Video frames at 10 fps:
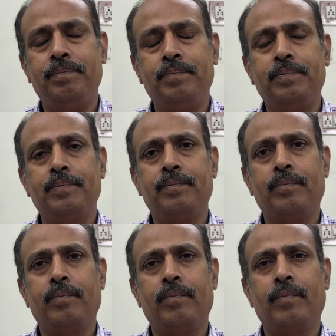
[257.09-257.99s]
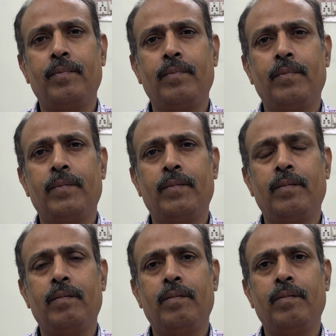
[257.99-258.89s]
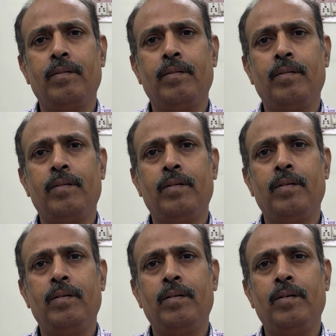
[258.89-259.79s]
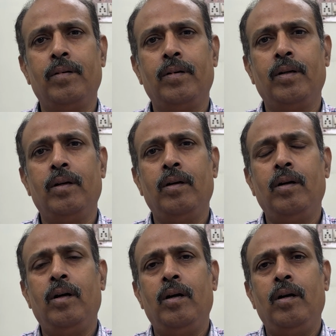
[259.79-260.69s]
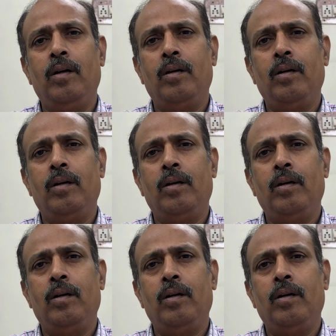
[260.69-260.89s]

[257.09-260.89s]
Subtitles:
[no speech]